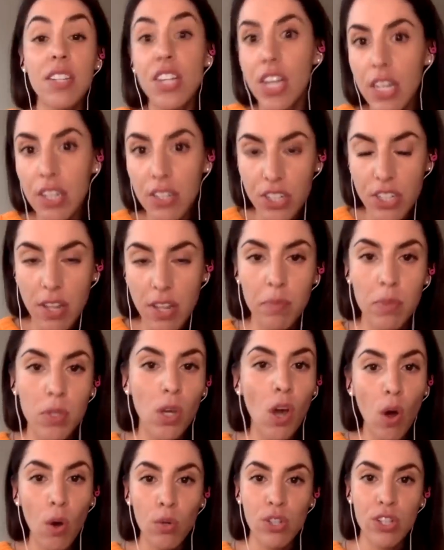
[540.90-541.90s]
them to coach
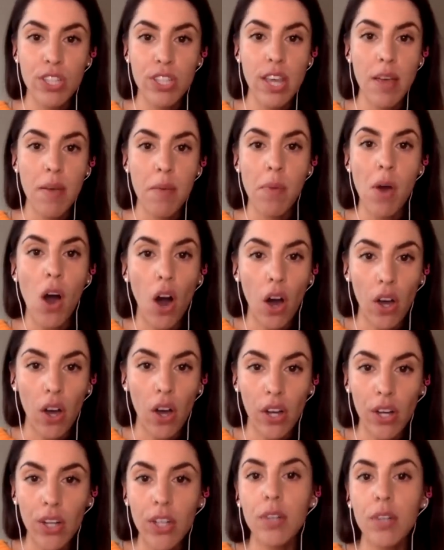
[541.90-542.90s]
them
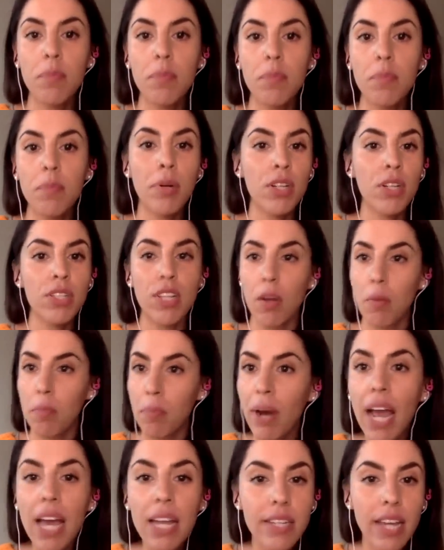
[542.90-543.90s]
on personal
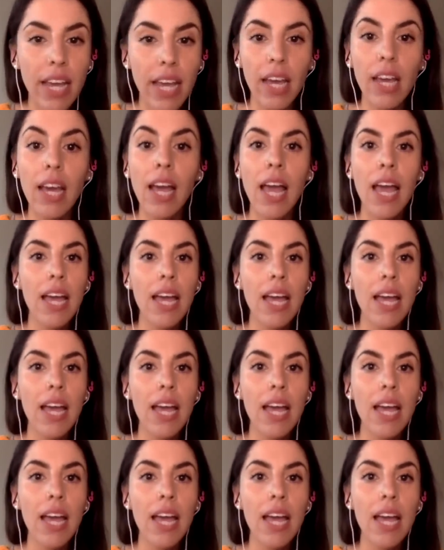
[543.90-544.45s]
branding